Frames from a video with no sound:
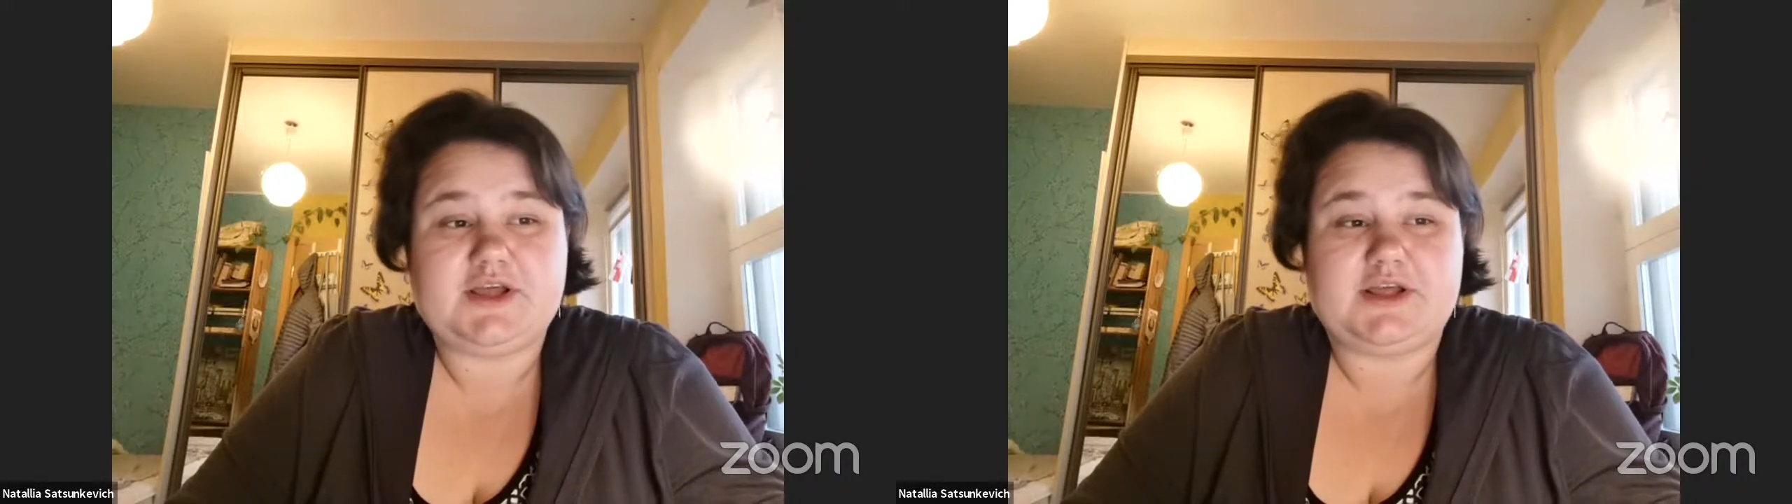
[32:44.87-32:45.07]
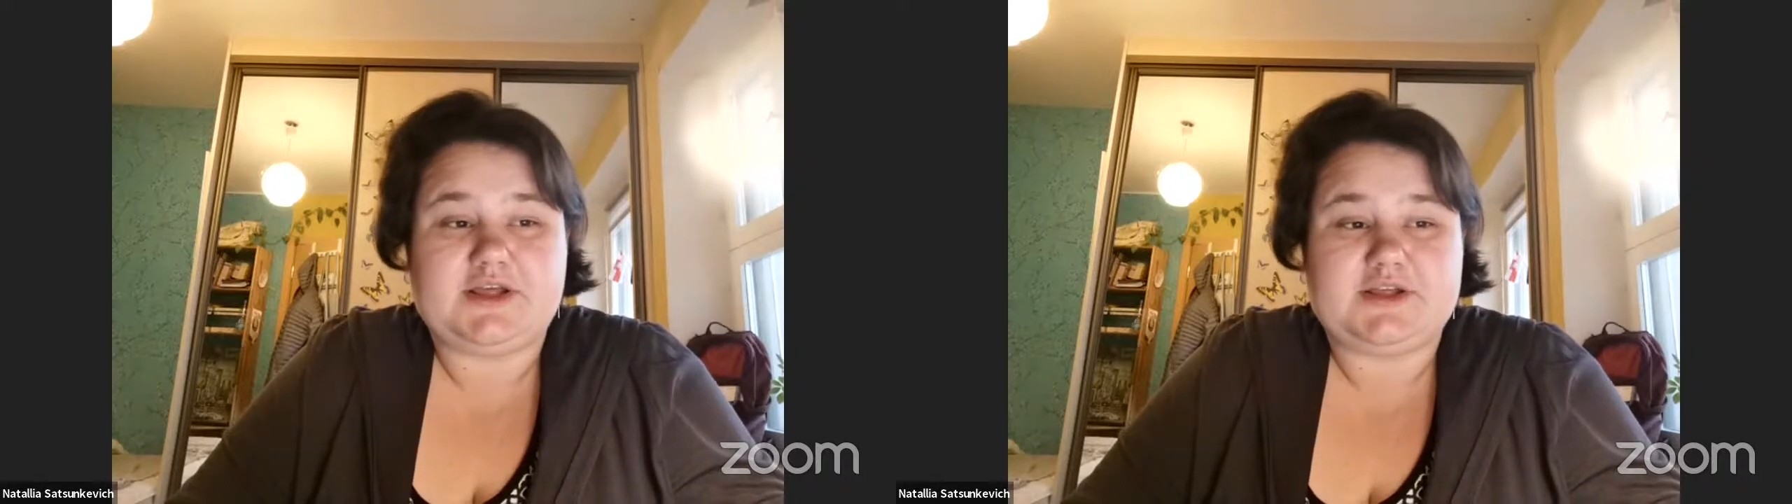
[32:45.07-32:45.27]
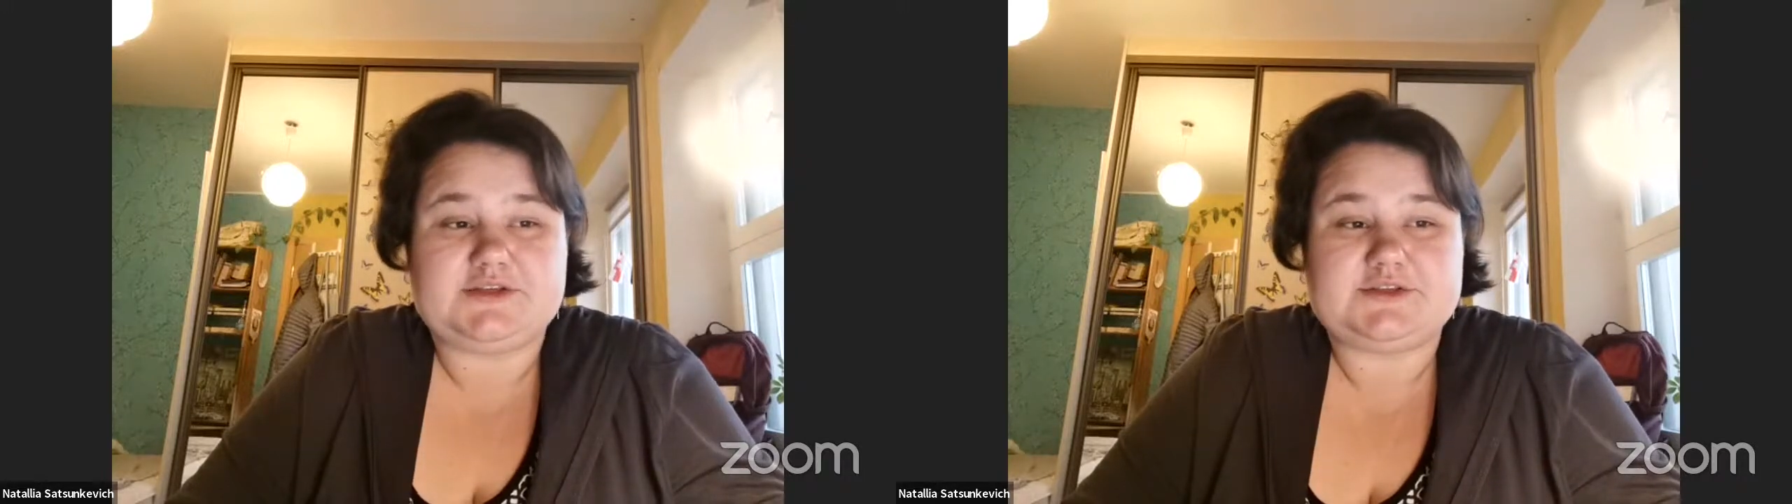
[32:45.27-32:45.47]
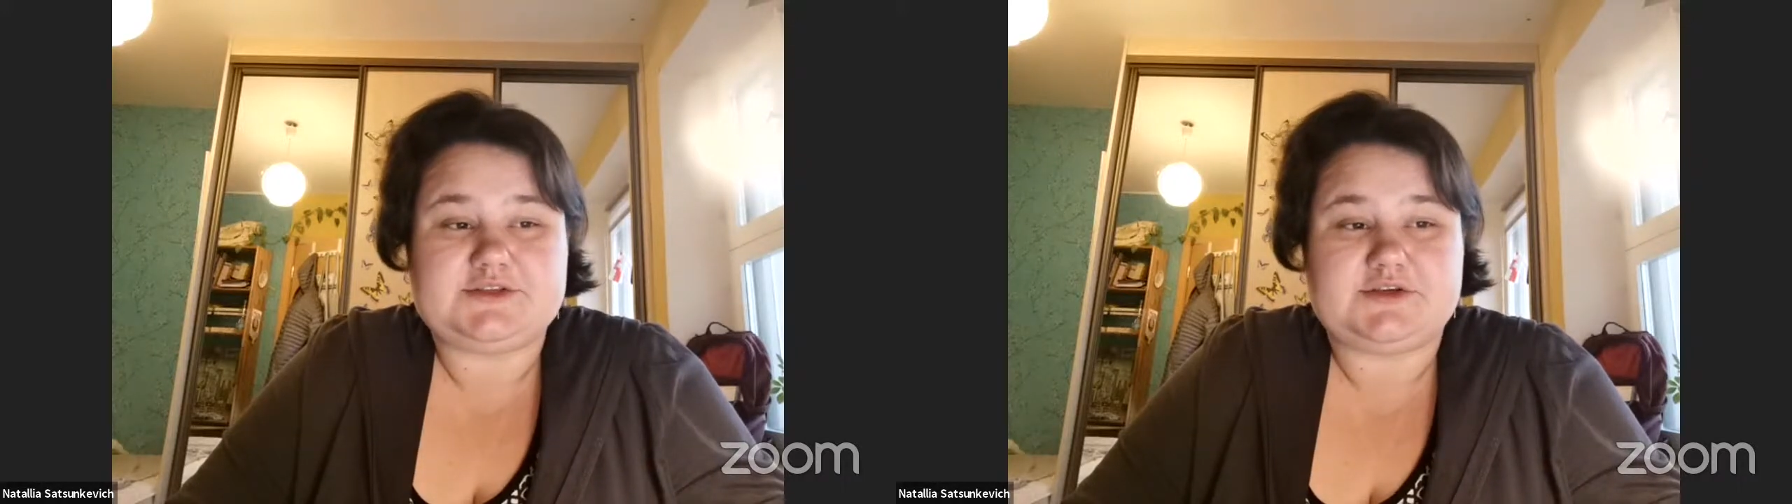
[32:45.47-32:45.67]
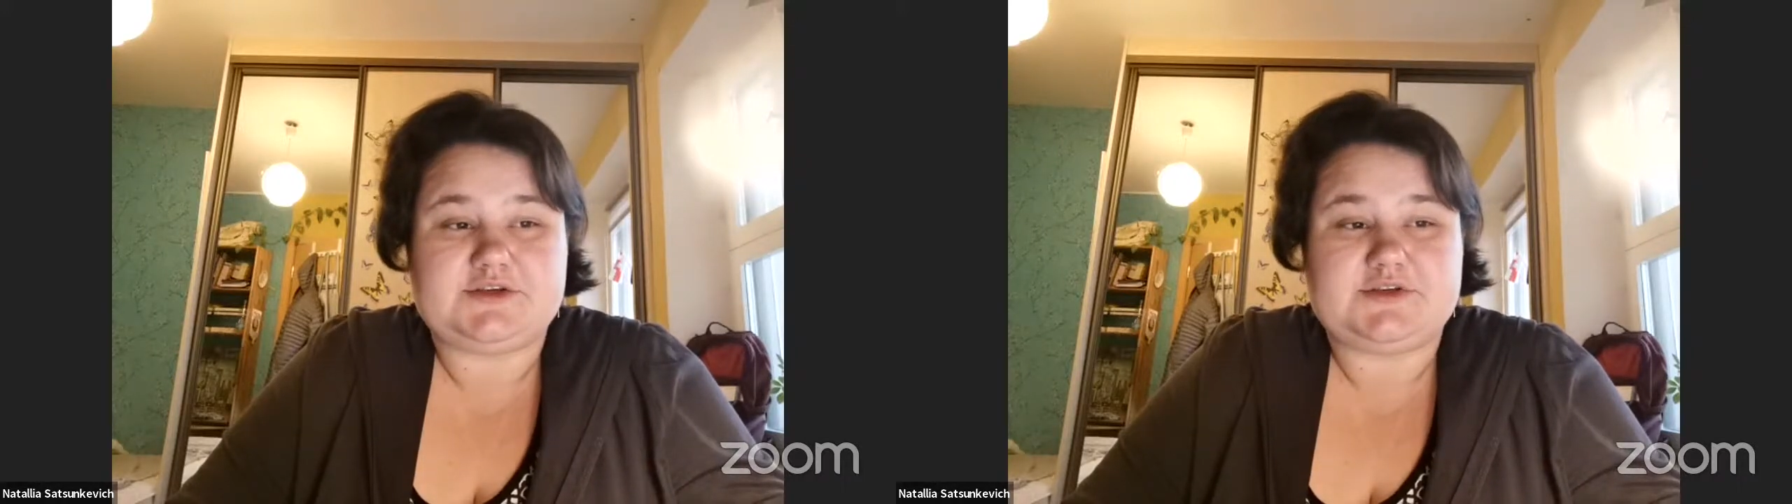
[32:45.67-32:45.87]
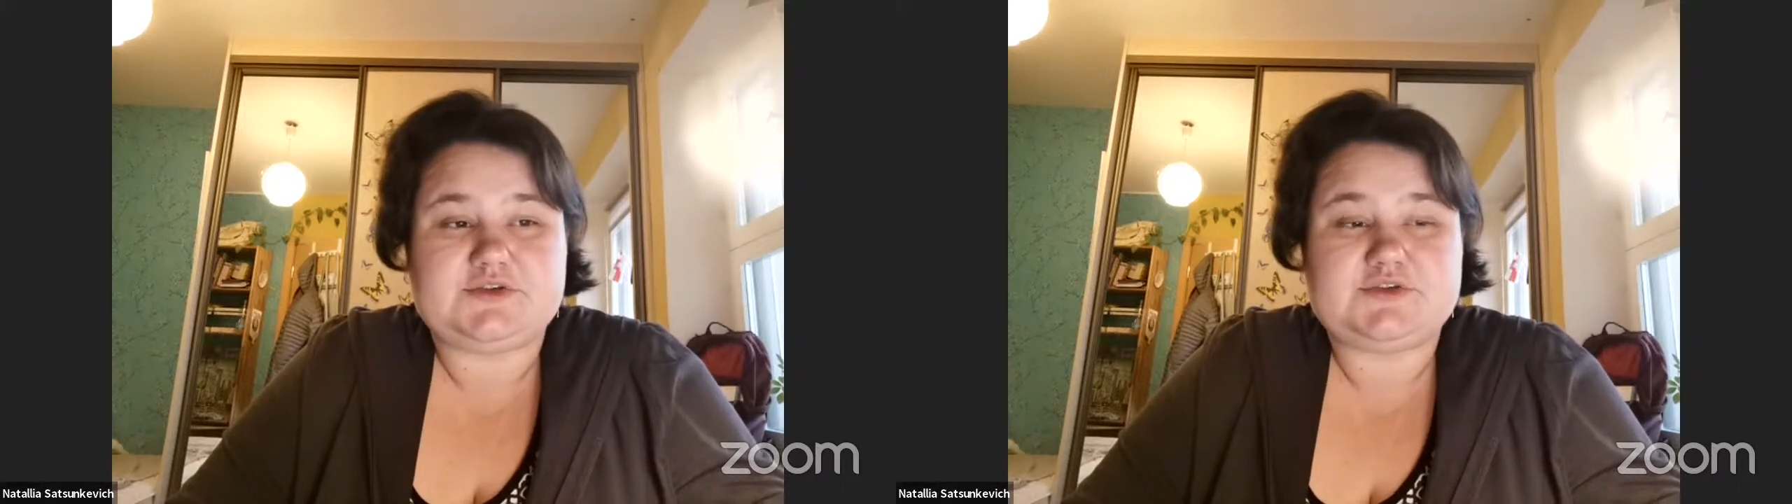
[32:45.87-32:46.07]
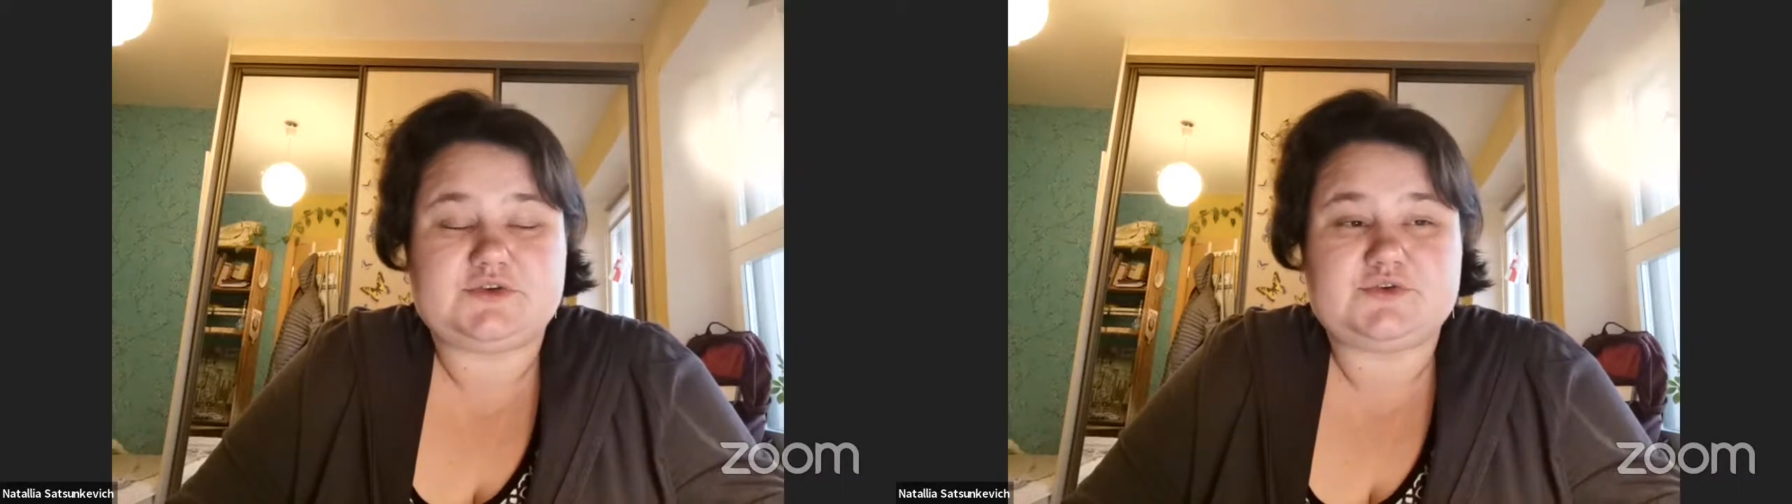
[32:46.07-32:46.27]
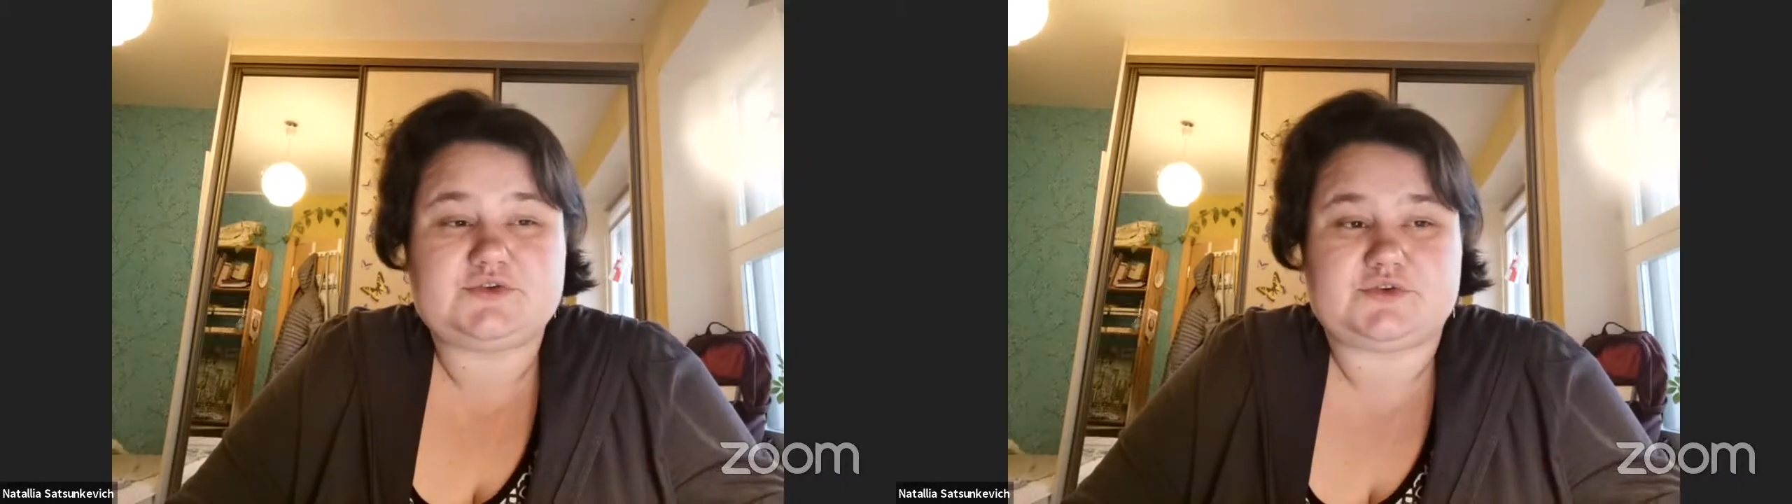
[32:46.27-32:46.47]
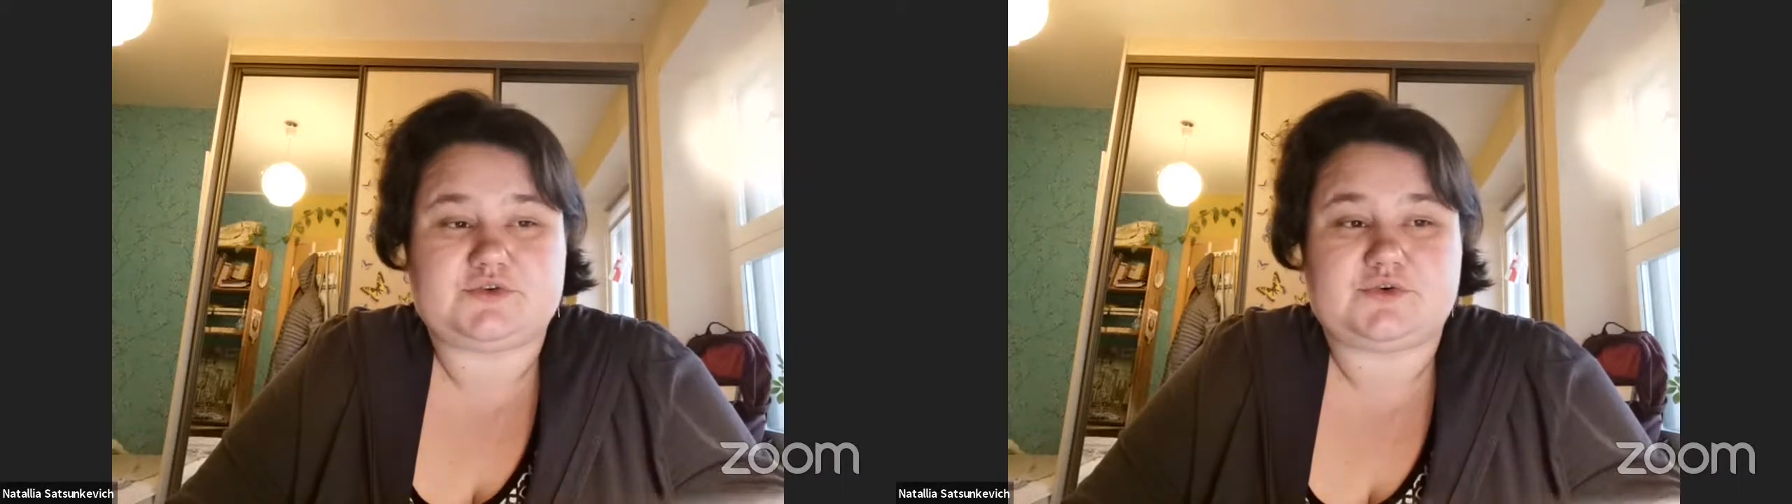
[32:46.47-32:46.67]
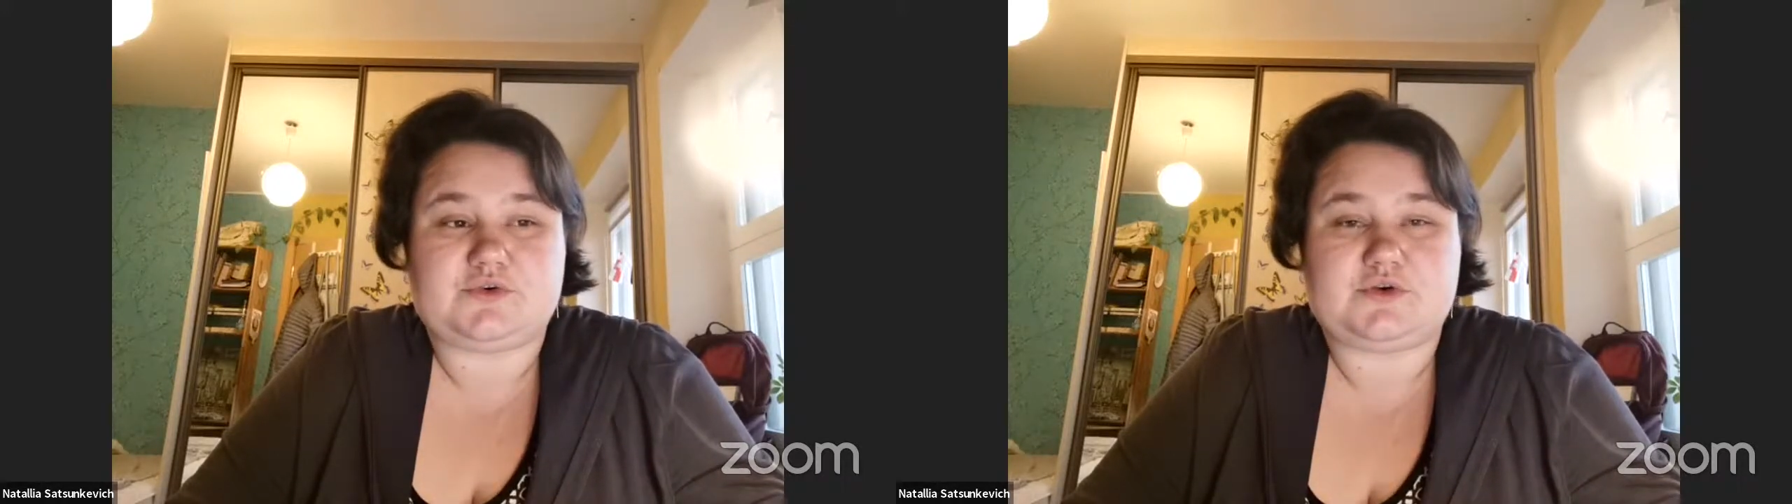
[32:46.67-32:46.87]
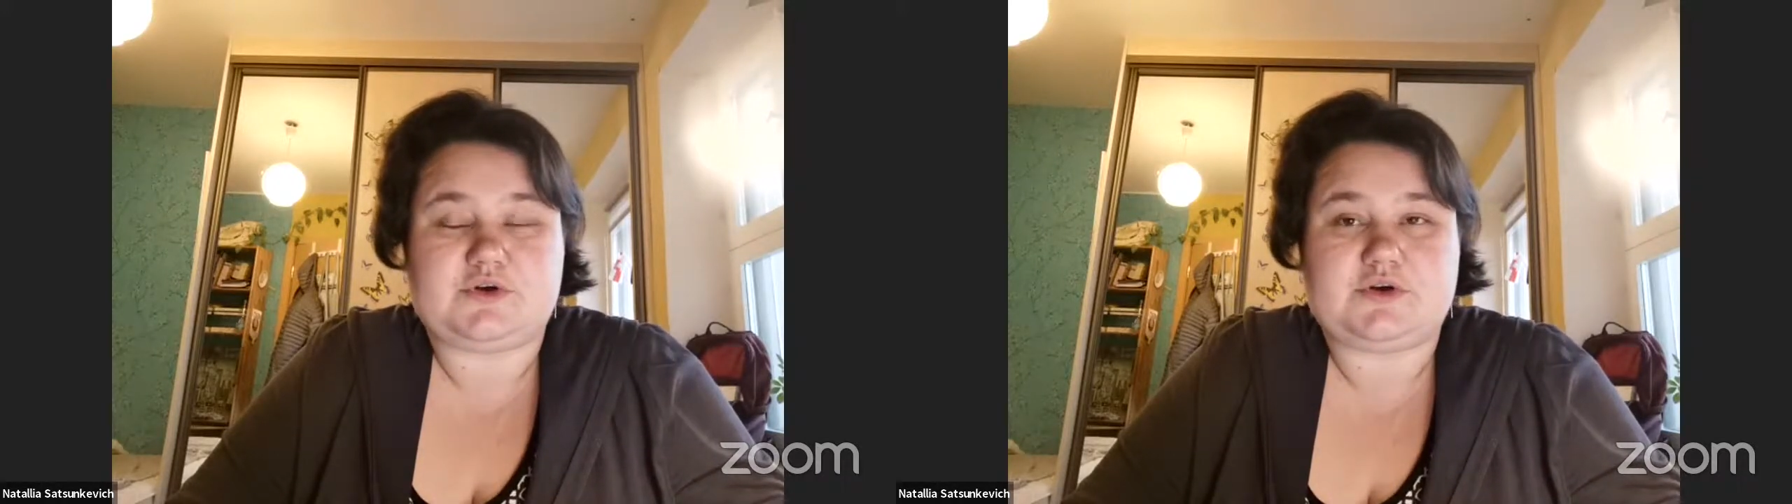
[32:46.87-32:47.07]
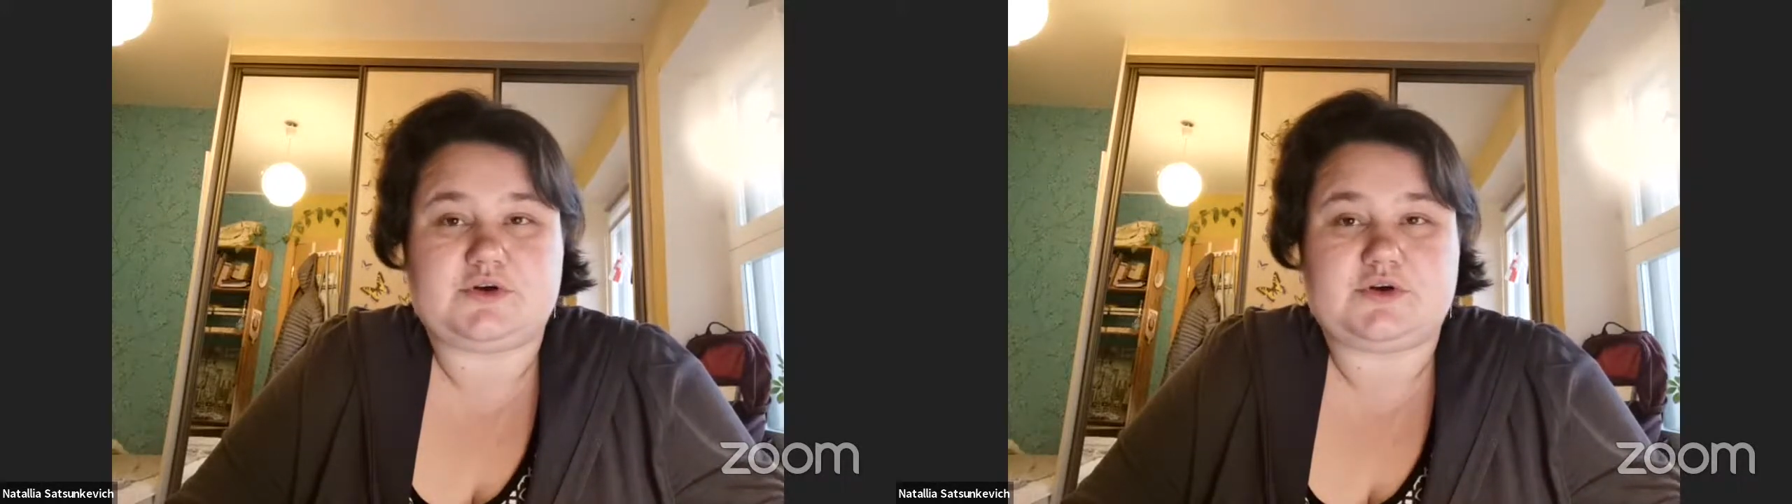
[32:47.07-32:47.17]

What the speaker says: and that's also